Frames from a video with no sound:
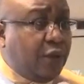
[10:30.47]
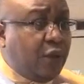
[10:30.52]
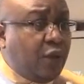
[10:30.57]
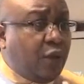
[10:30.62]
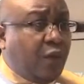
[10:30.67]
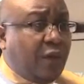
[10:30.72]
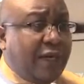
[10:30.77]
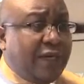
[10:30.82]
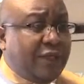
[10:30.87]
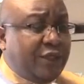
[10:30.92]

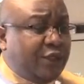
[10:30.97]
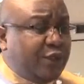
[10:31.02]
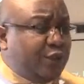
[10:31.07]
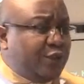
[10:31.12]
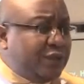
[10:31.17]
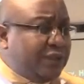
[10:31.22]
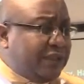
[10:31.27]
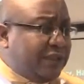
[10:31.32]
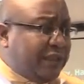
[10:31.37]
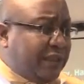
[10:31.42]
Why do
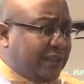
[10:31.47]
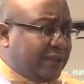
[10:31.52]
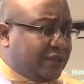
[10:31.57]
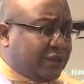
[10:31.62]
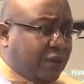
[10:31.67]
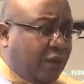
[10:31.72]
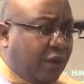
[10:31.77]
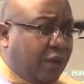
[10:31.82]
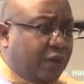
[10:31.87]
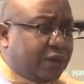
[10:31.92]
you need a
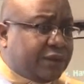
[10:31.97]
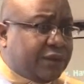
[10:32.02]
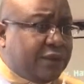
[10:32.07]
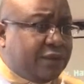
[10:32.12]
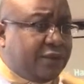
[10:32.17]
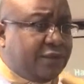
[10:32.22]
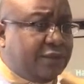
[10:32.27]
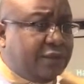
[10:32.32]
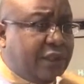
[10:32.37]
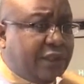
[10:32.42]
salt
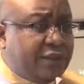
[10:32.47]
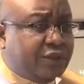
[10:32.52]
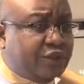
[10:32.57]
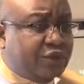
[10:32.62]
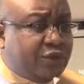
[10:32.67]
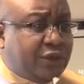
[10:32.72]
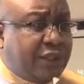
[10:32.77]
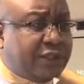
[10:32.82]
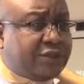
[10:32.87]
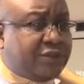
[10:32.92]
and, and
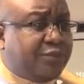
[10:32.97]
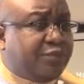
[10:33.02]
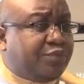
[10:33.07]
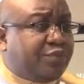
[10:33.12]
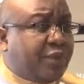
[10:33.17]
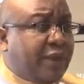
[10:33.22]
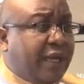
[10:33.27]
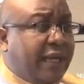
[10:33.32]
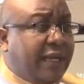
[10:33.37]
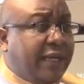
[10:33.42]
sugar to
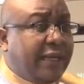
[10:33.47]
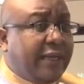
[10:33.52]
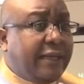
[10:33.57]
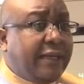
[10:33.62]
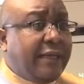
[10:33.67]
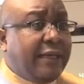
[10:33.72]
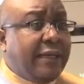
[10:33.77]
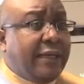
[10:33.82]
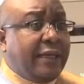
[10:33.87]
pray?